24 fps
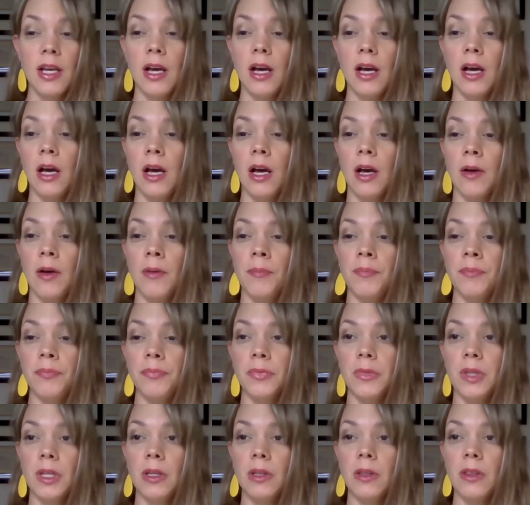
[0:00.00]

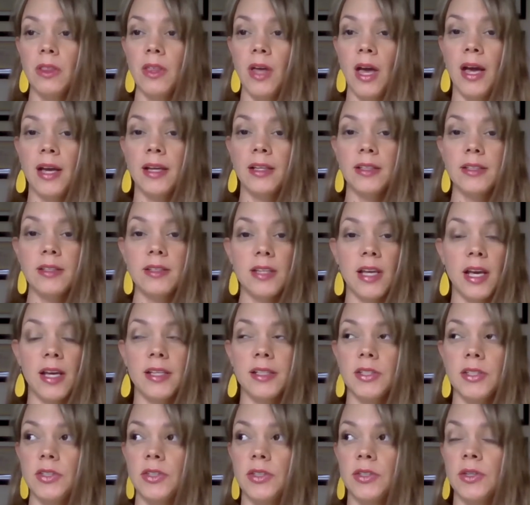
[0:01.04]
that
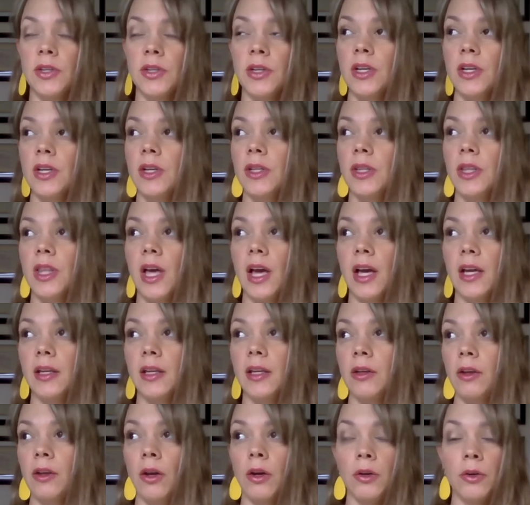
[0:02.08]
says that, you
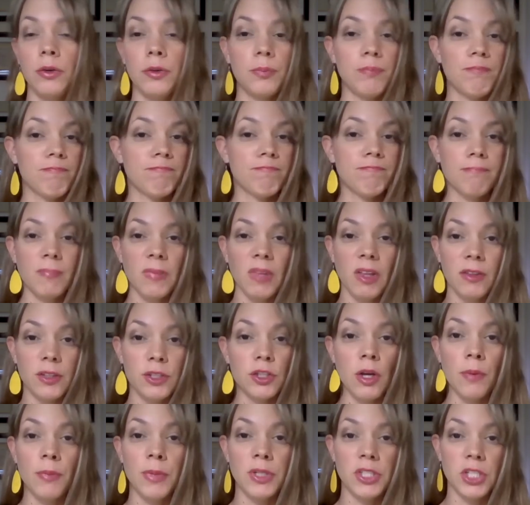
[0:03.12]
know, there's
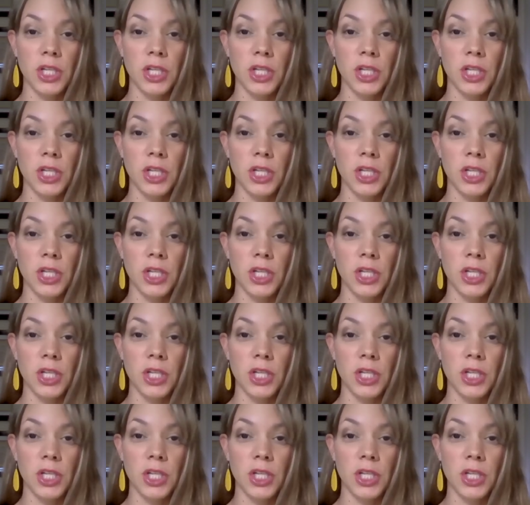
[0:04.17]
not much I